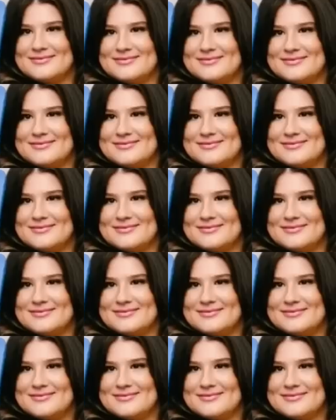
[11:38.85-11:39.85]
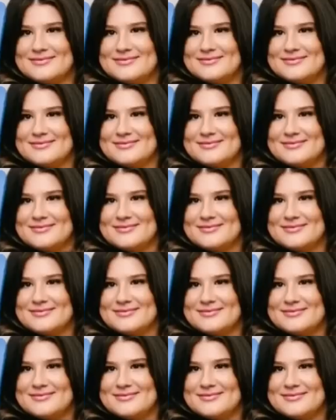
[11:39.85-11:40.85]

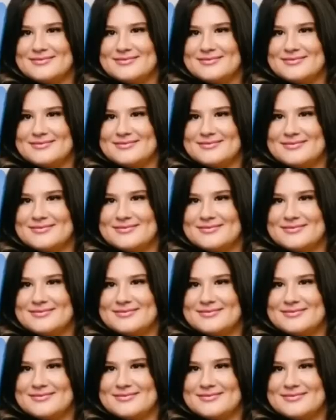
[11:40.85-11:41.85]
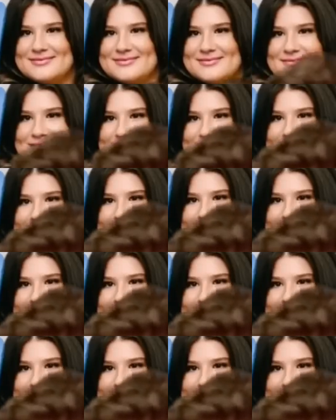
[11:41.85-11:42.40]
The person shown says nothing.